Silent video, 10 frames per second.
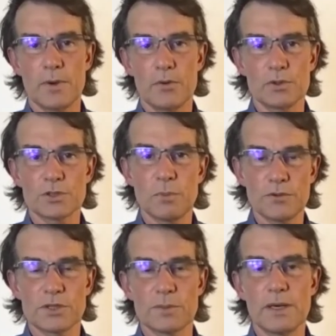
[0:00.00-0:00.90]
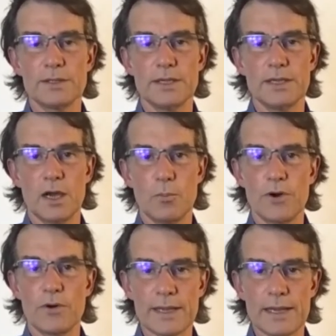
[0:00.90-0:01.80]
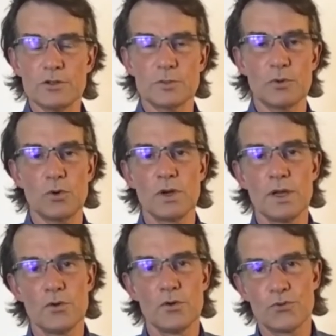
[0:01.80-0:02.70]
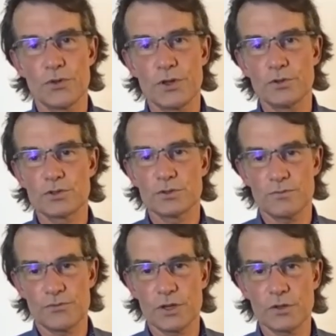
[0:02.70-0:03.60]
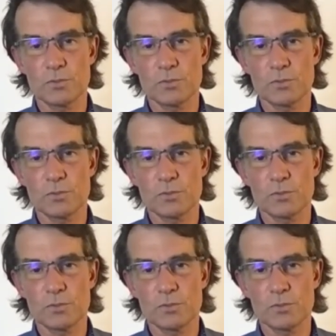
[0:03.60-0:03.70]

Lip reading: responsibility and we're accountable for those